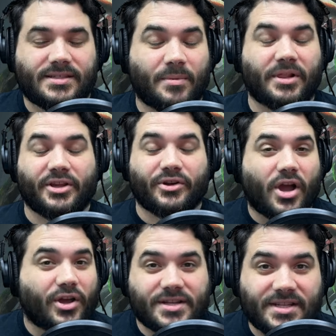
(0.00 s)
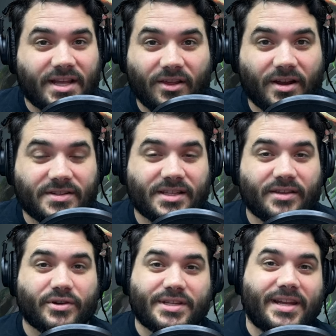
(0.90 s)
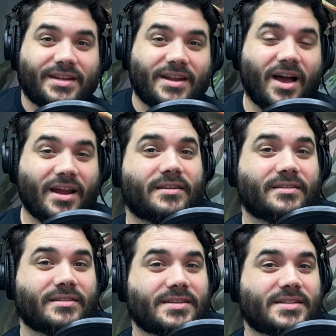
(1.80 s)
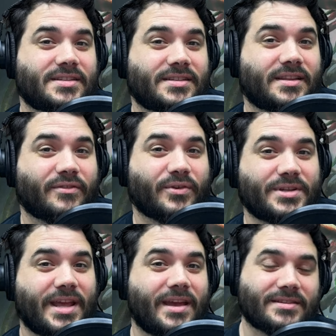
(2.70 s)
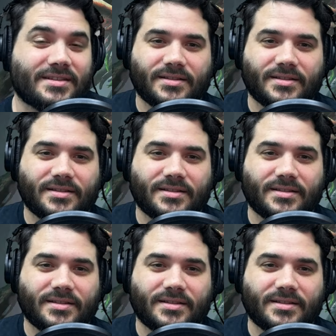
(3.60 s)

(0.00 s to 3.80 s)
Typically, you're not going to see a lot of slivers in non-sliver decks,